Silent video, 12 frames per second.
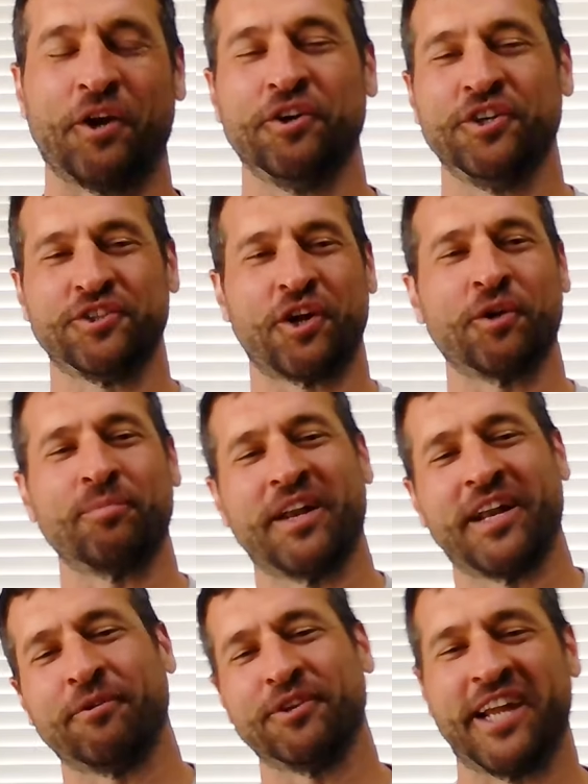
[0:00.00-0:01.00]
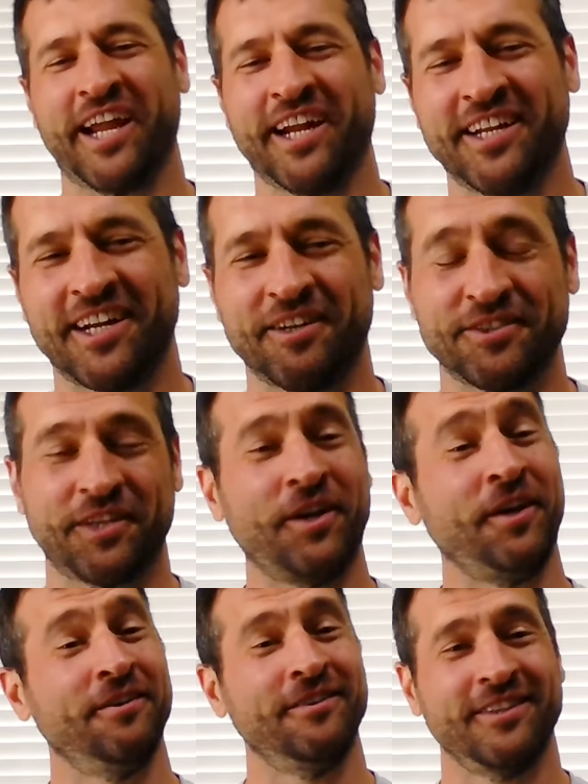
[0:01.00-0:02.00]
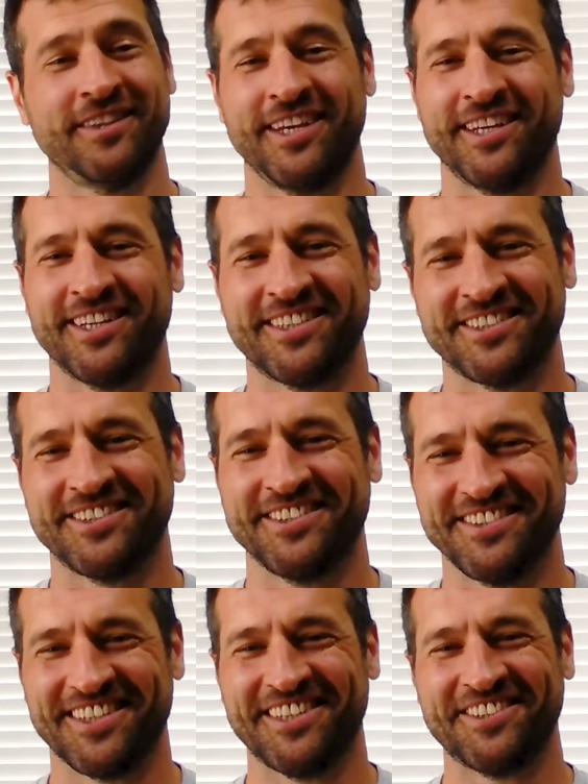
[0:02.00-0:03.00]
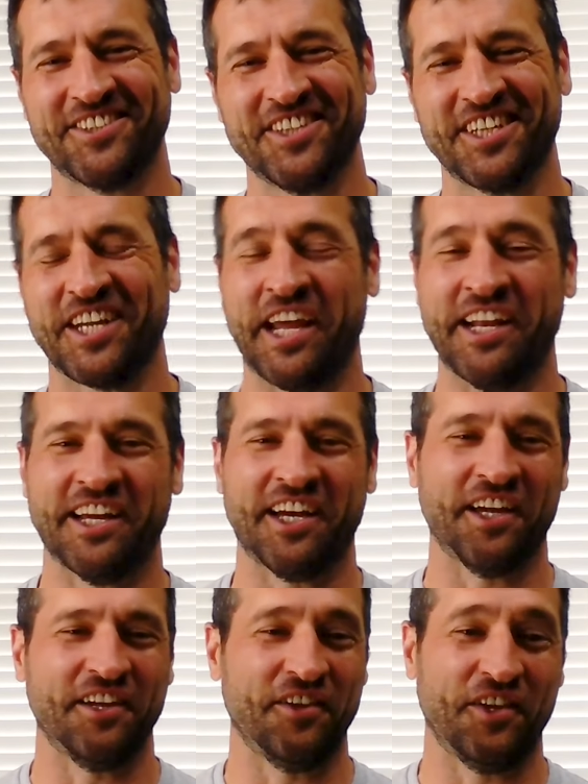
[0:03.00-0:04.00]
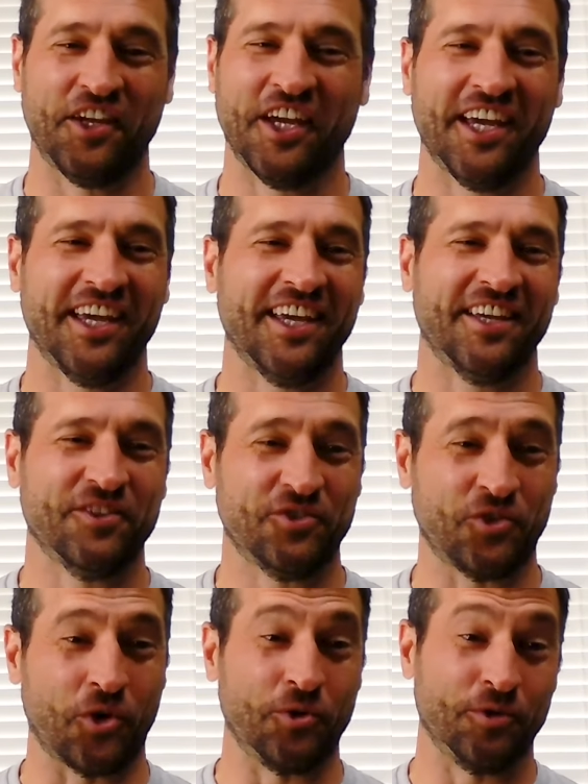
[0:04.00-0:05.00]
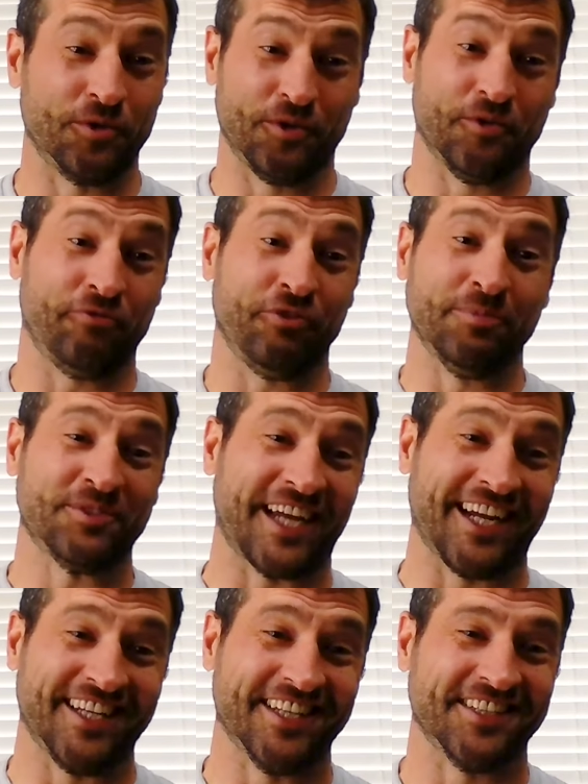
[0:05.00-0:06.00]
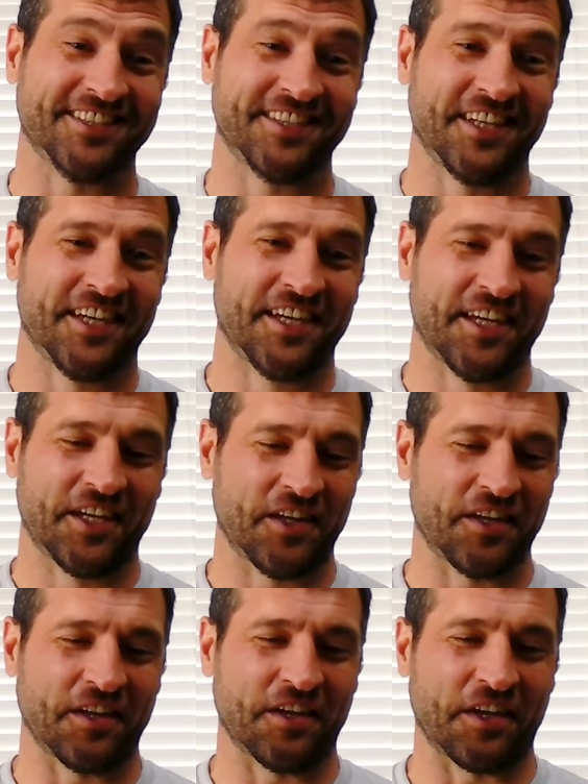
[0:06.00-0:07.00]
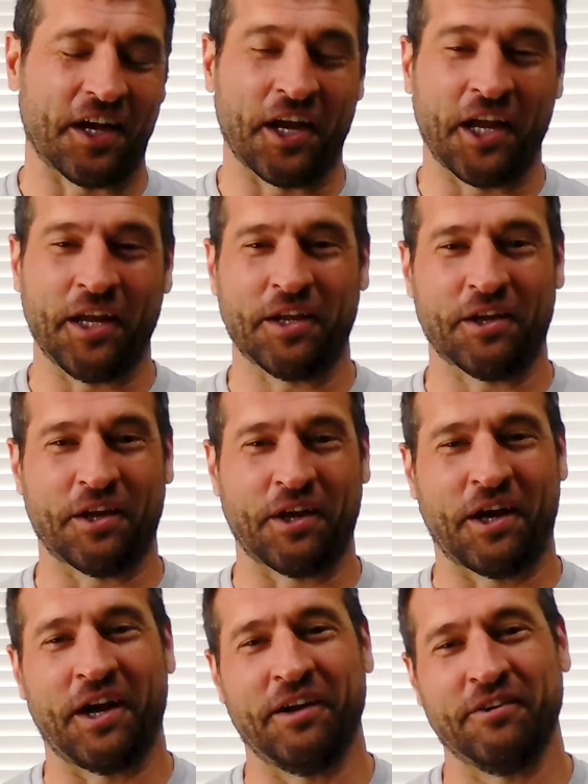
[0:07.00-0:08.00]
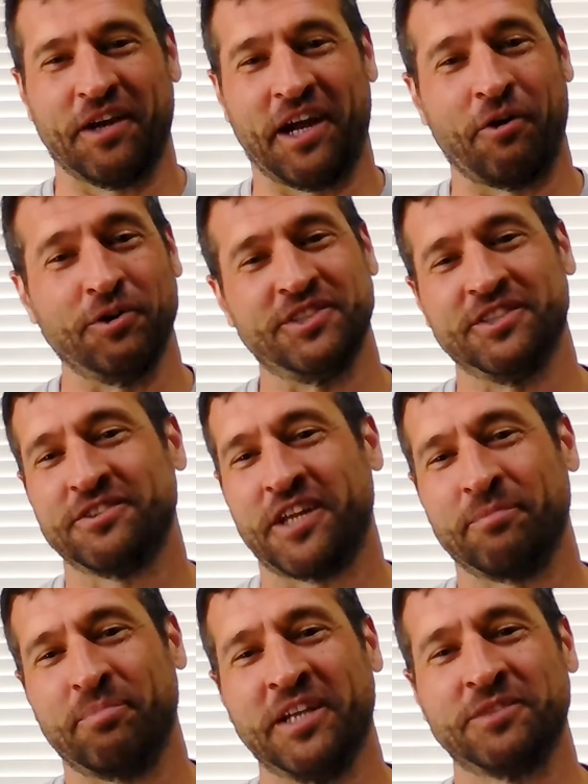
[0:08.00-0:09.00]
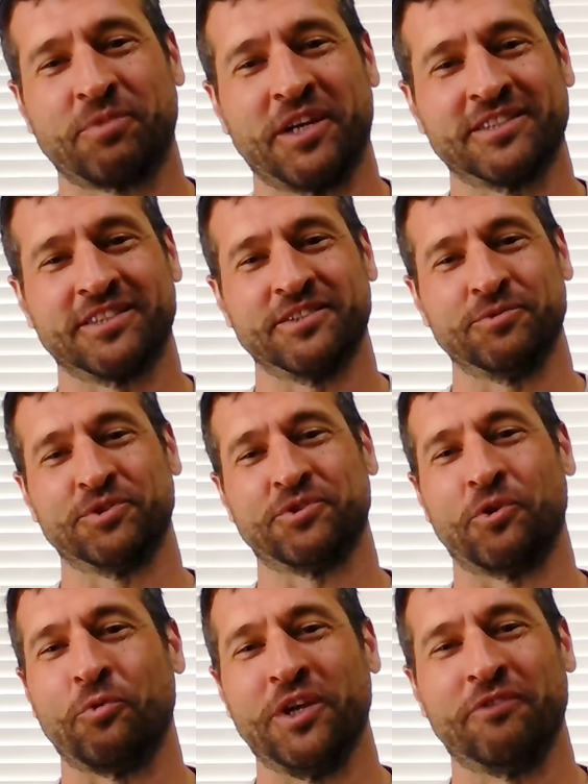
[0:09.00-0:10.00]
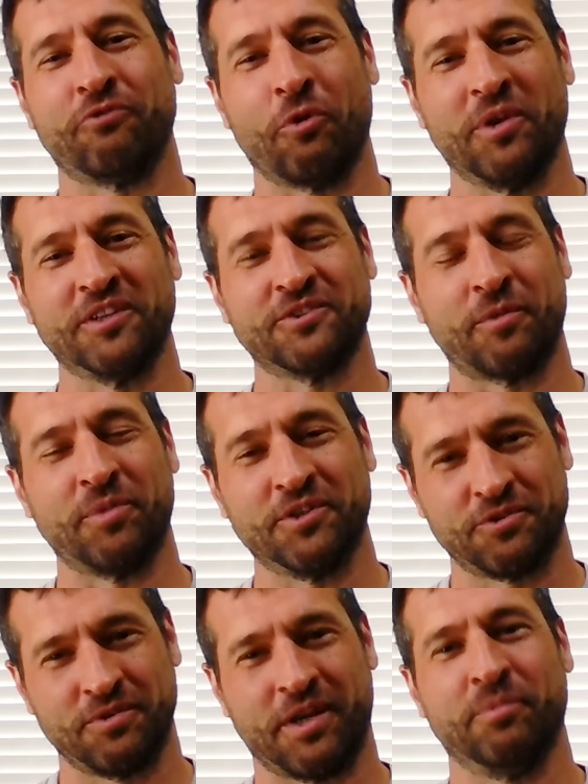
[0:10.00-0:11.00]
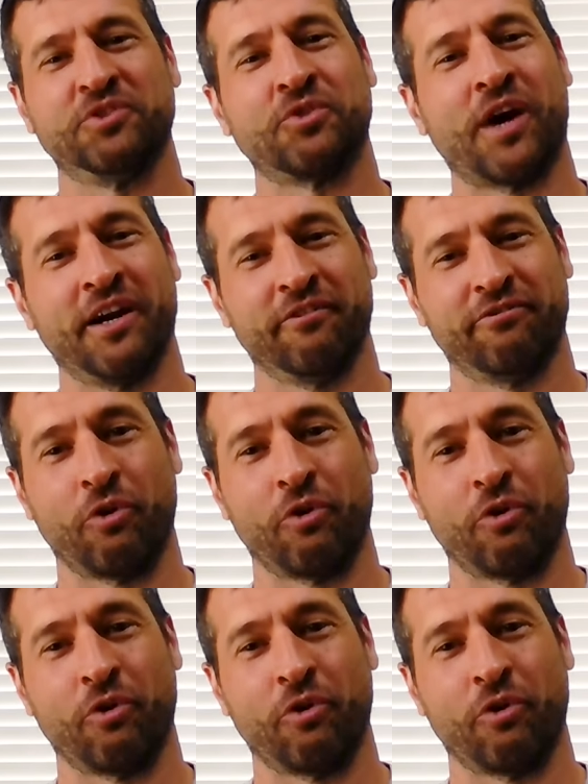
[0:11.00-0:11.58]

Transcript: I heard you talking about that with Danny, and I was like, hey, look at that. That's good. And so the flip side is I always disliked bench press because it was so weak for me. So I've been trying to